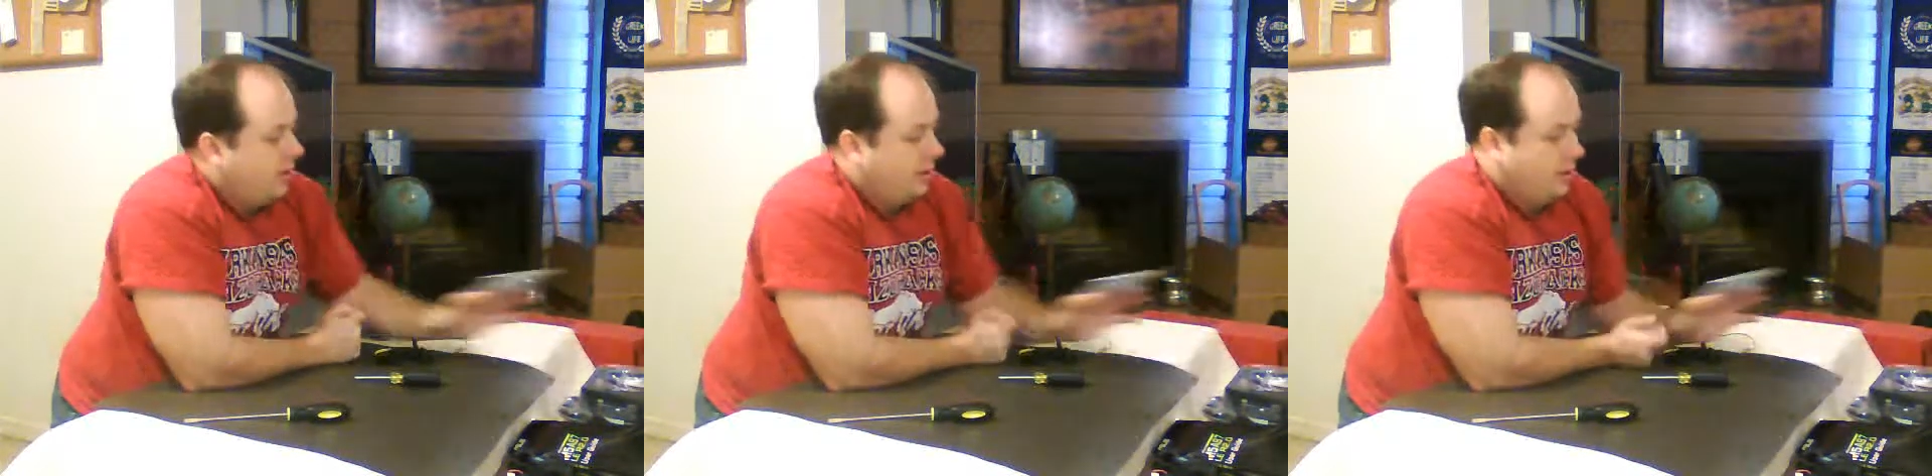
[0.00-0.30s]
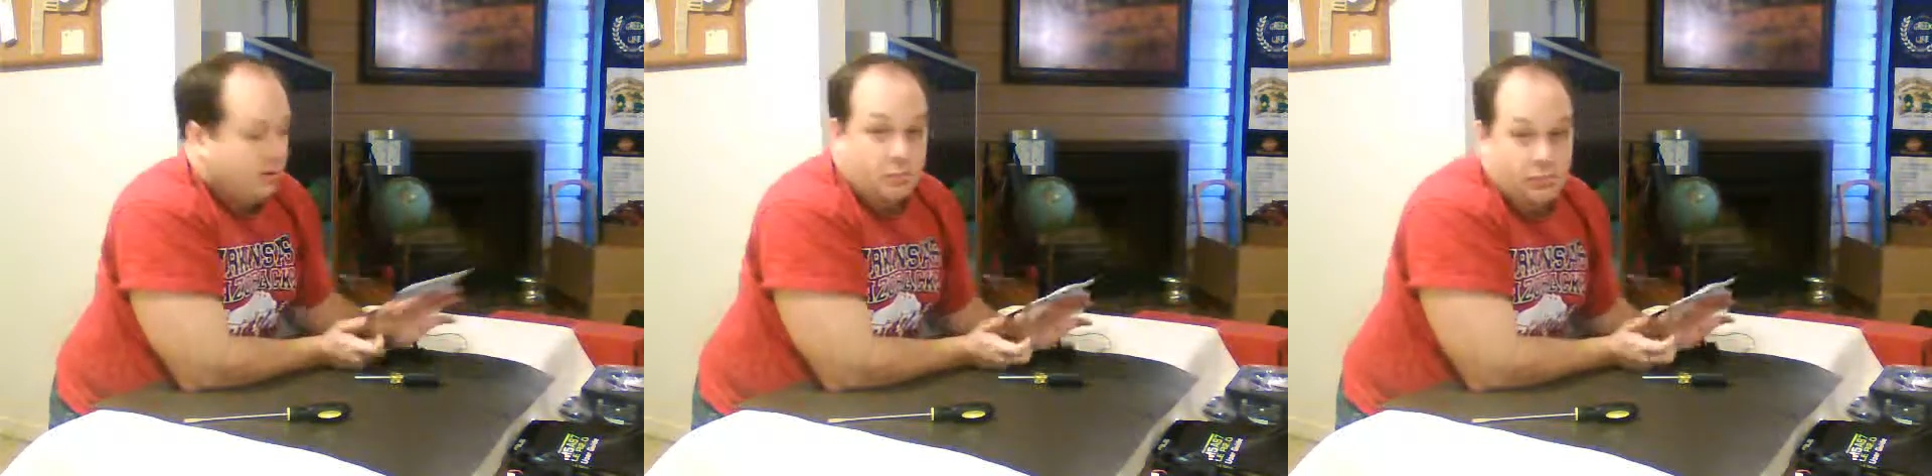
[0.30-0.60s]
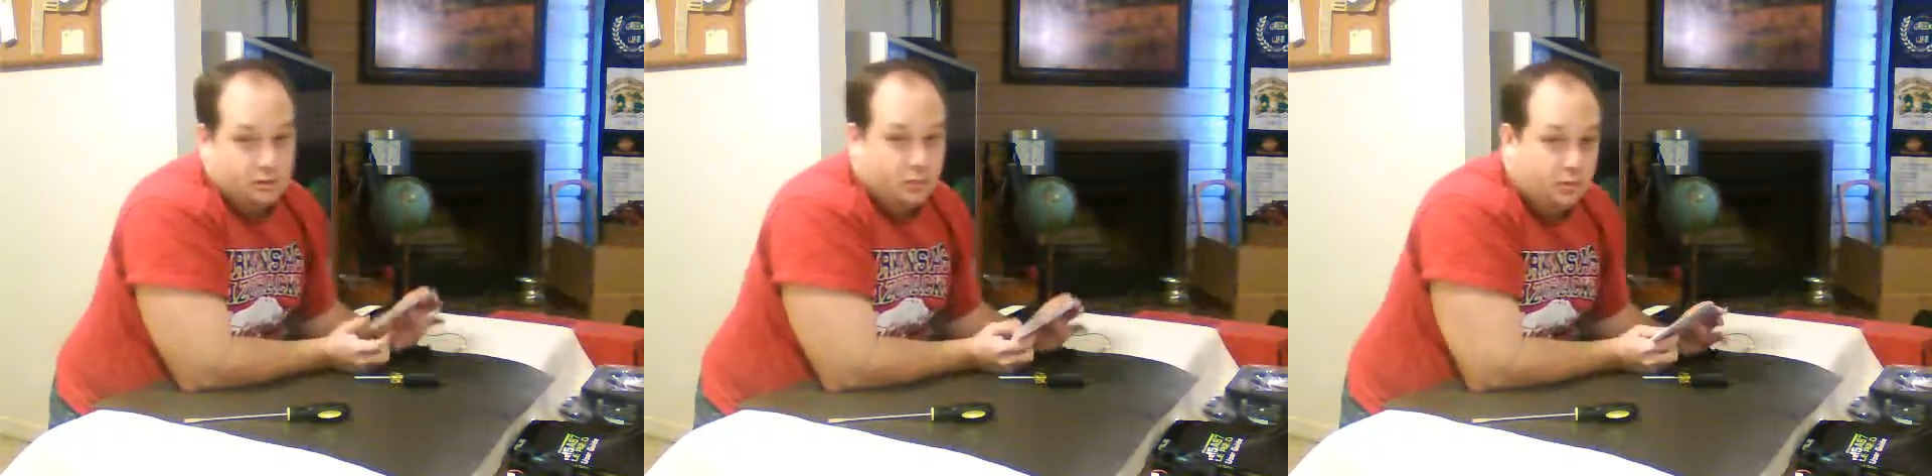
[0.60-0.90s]
And to
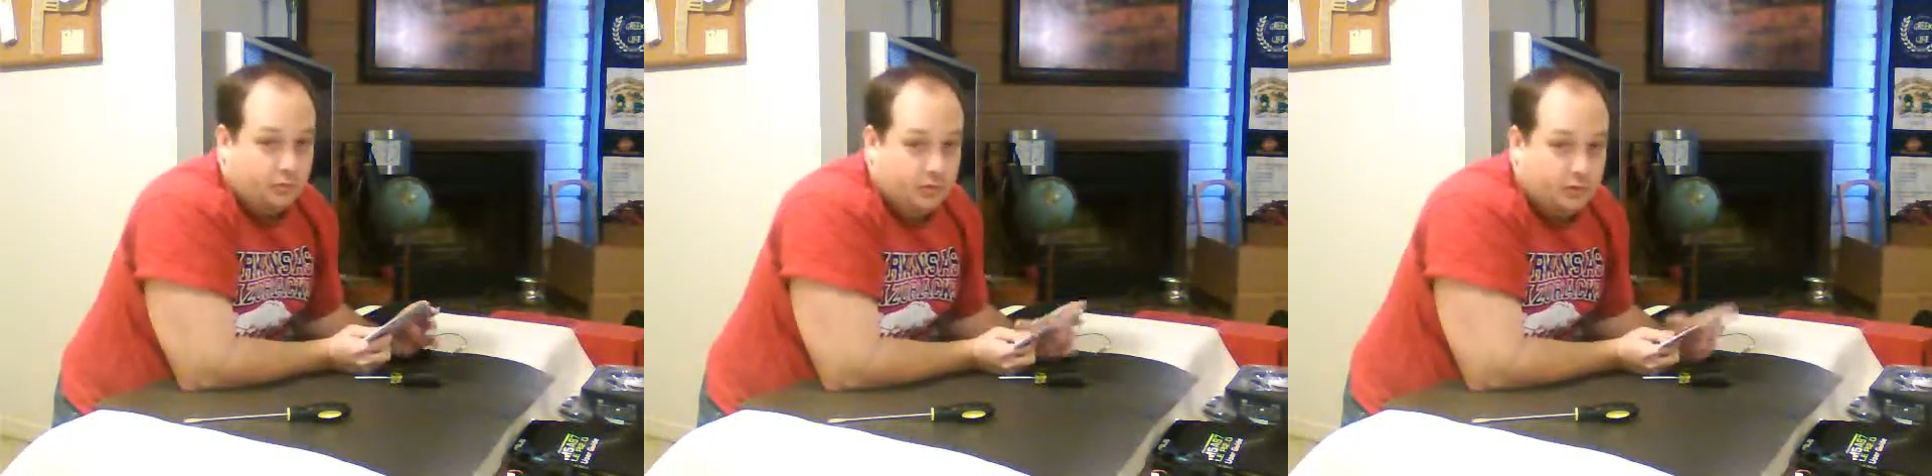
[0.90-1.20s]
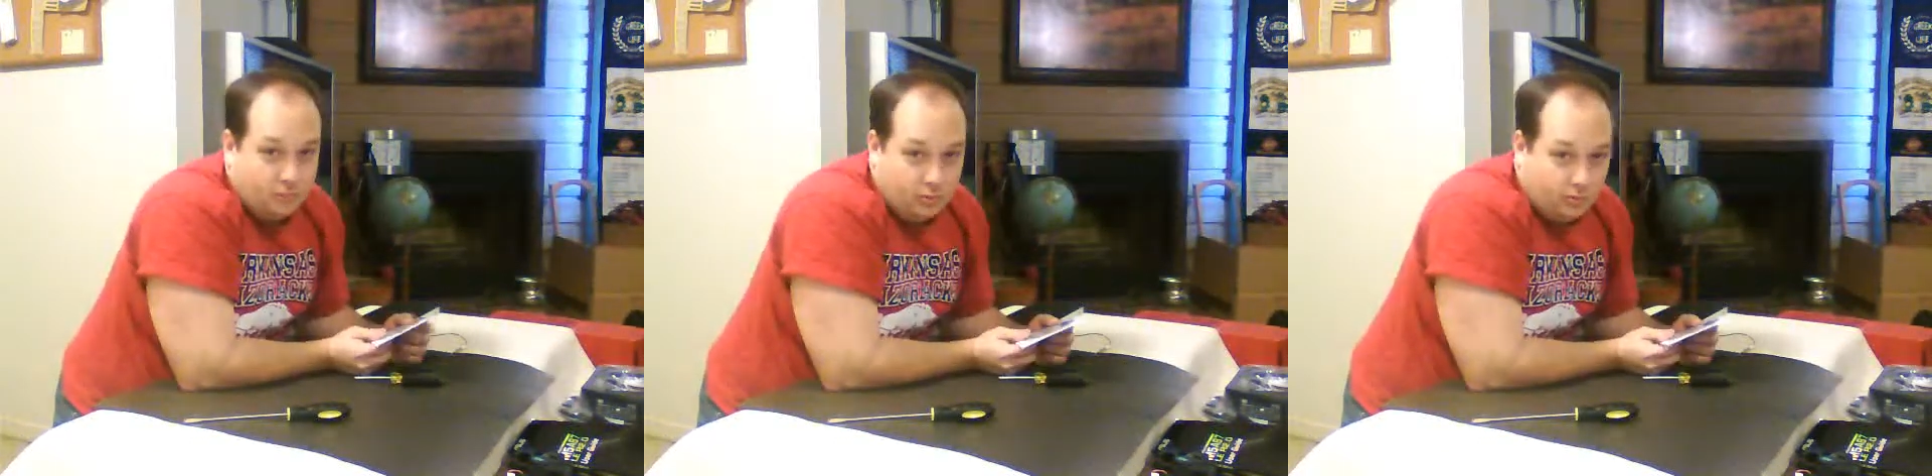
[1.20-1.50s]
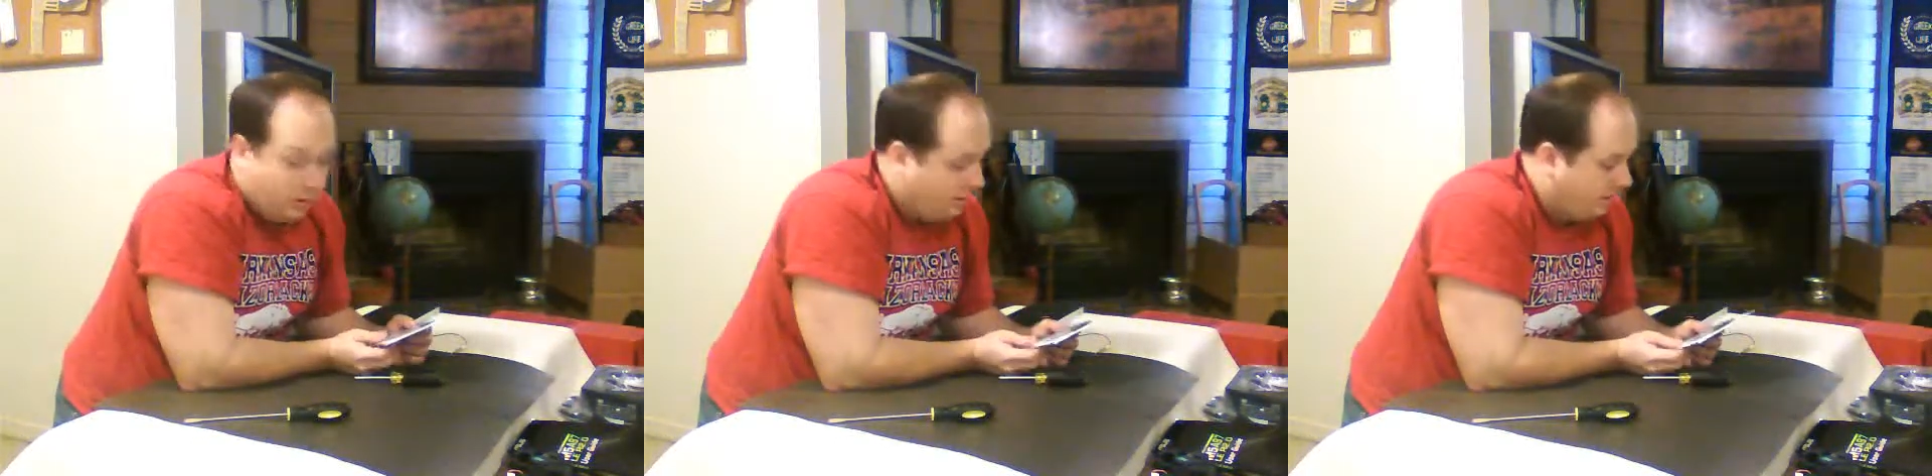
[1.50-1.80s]
watch movies won't
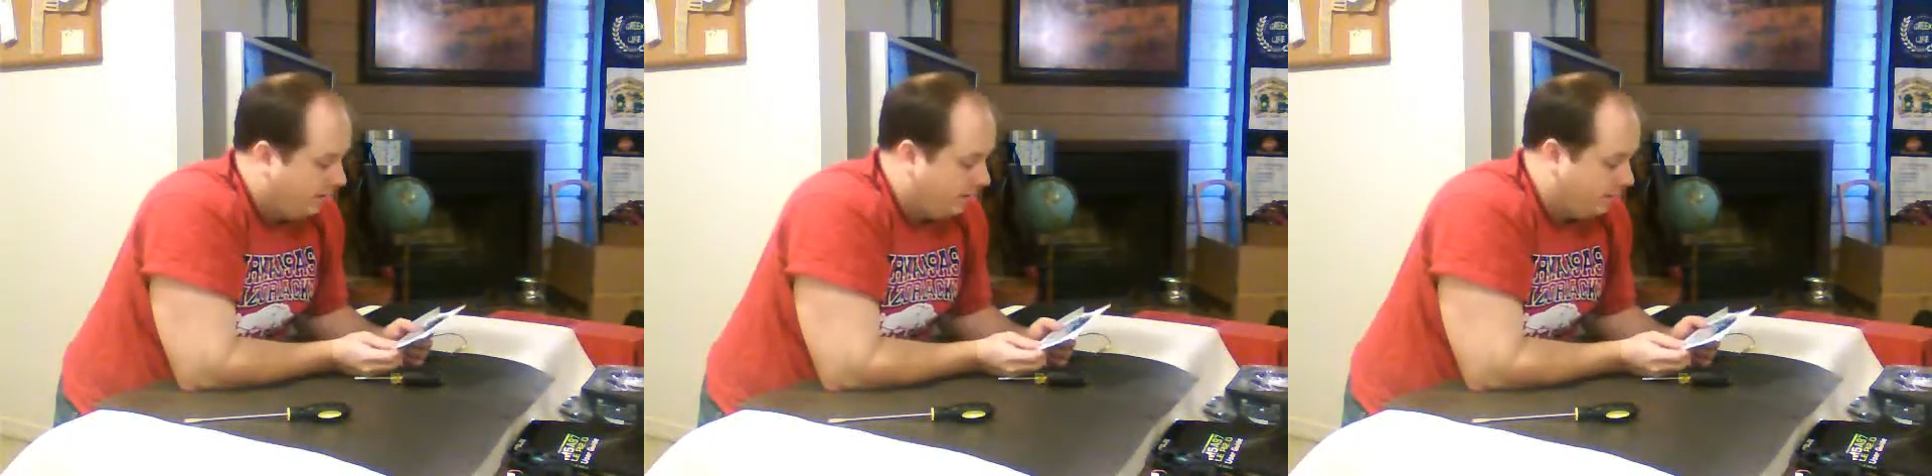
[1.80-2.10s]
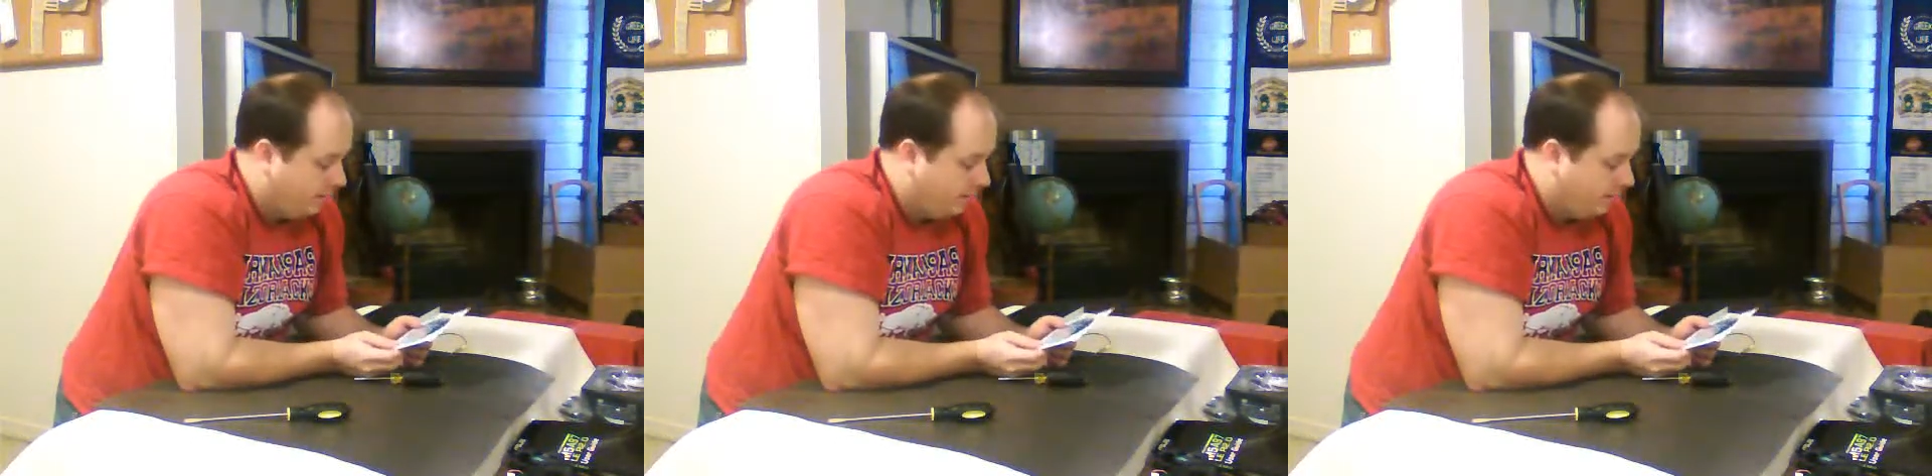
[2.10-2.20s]
hurt anything.